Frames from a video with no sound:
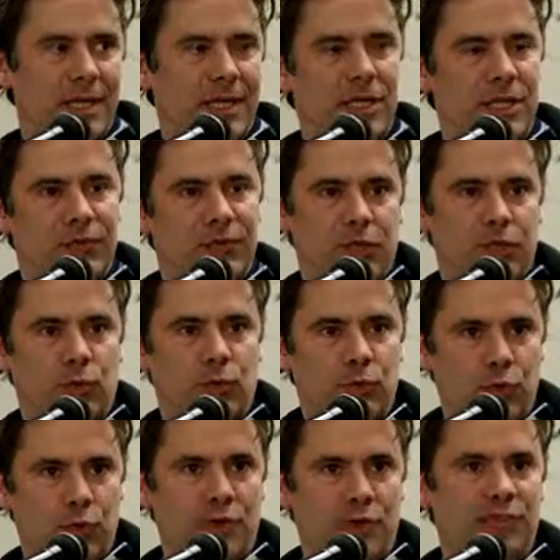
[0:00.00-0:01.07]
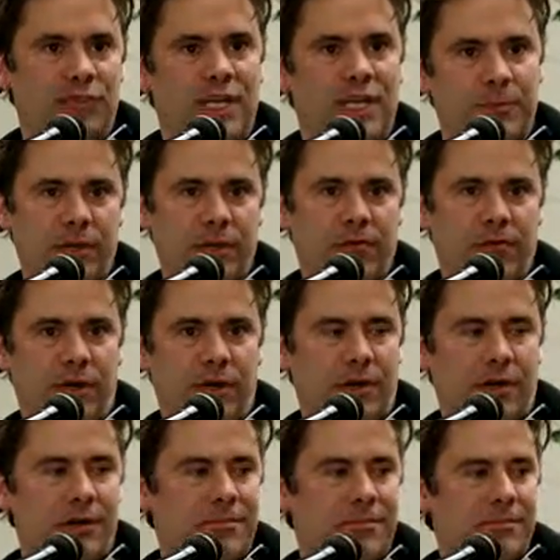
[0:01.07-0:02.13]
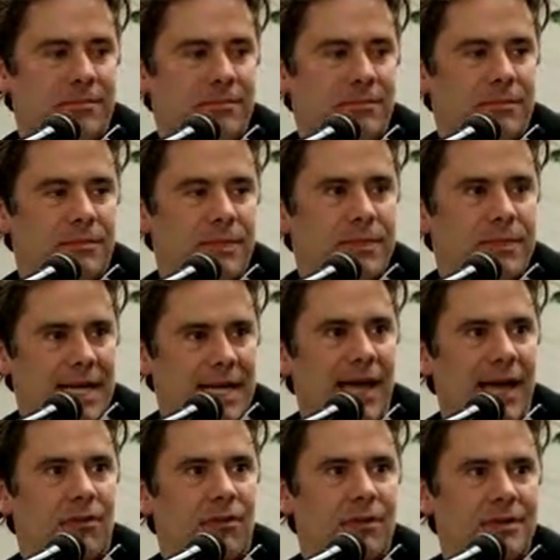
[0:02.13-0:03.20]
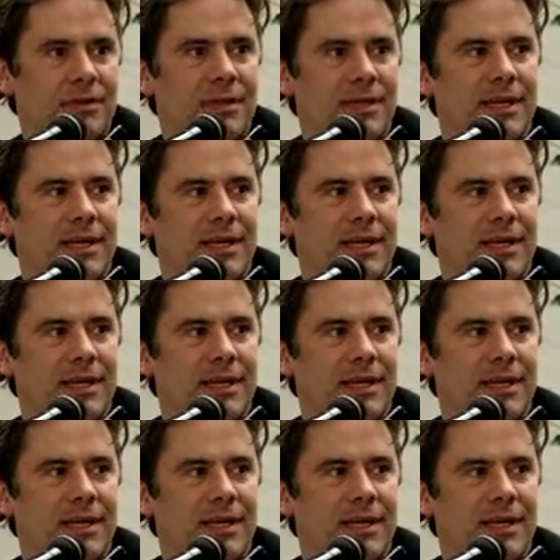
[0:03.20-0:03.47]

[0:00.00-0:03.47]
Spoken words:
individual group or segment of our town.